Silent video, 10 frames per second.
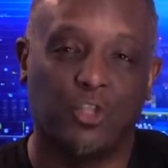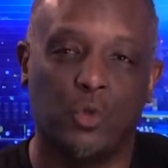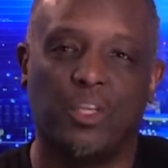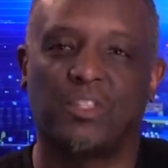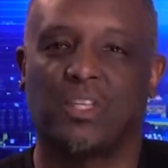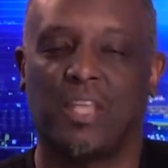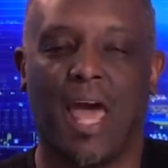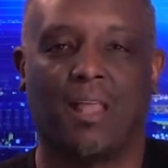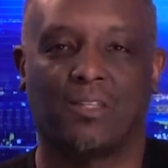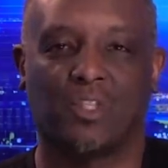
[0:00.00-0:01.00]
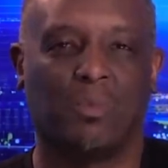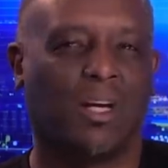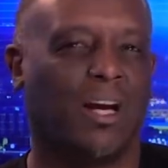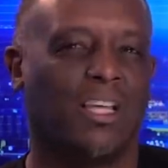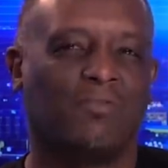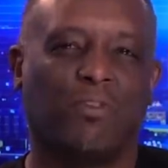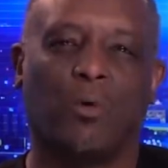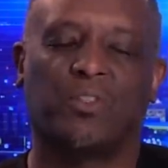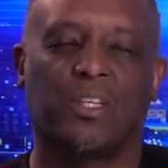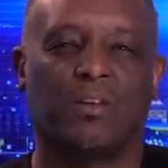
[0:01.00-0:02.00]
do this analysis, because
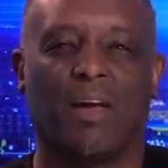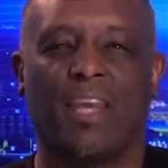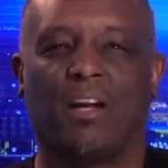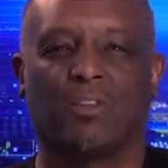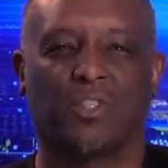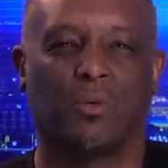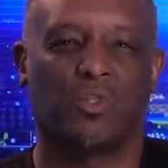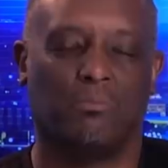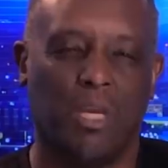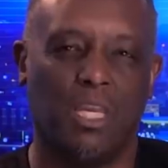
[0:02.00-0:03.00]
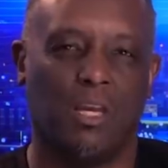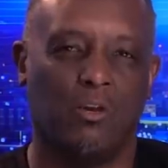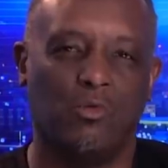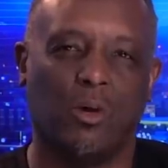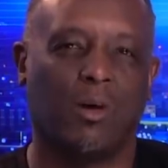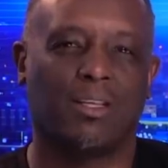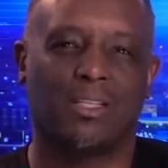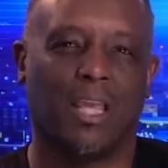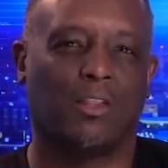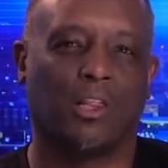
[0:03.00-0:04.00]
folks sitting around there on social media who don't
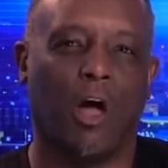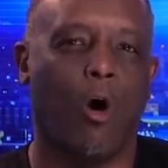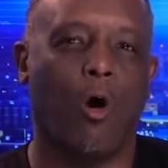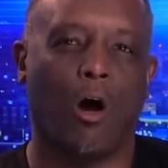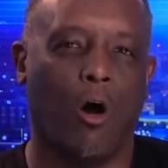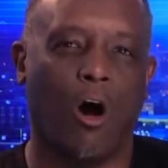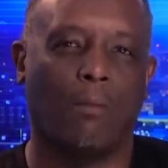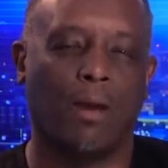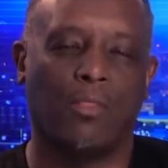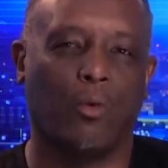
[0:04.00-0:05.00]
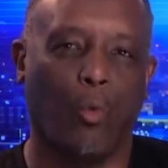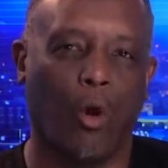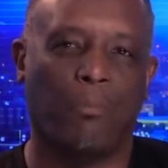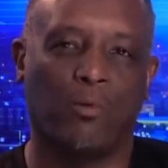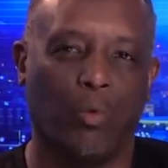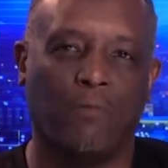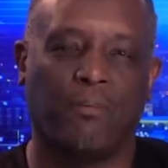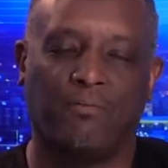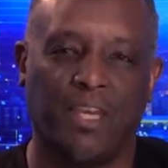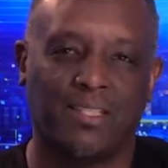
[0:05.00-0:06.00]
understand the long arm and the warp and
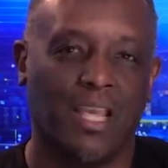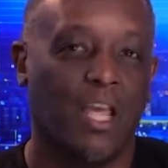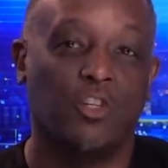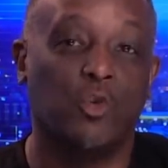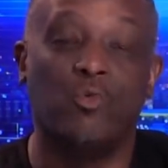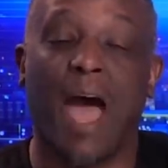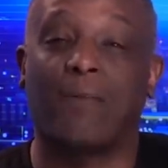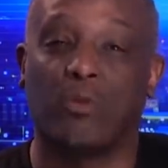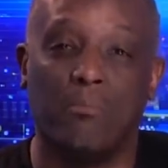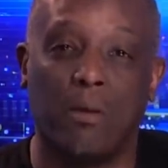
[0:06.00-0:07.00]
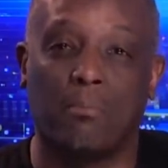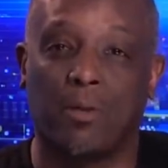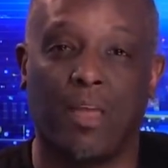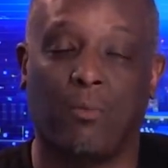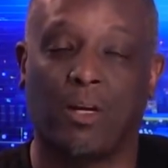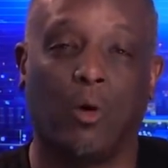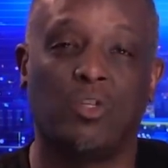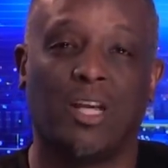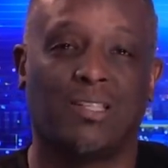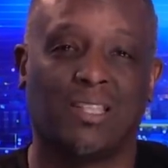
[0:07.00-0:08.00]
woof of this do not remember that when O.J.